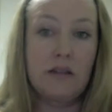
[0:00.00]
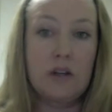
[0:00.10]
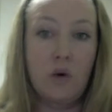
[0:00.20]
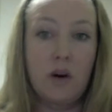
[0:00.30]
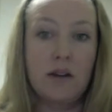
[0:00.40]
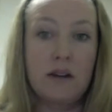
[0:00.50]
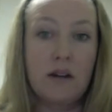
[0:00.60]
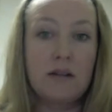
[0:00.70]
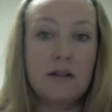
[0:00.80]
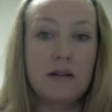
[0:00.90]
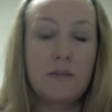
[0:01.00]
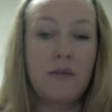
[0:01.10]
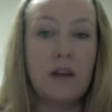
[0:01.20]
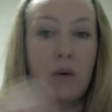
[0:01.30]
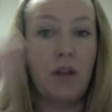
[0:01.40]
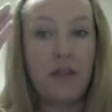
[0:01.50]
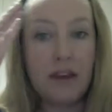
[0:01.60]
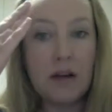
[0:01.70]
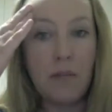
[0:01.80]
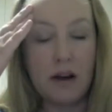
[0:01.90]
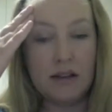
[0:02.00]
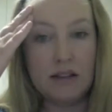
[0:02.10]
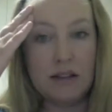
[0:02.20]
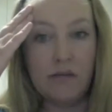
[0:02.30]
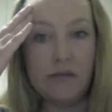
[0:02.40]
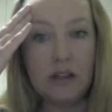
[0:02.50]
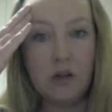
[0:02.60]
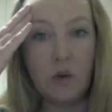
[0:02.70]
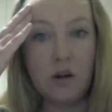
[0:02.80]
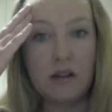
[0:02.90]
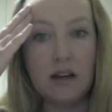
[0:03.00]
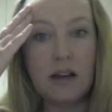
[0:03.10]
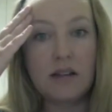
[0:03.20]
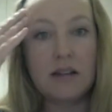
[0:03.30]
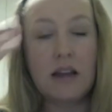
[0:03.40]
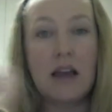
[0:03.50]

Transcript: towards us, they will think positively towards us,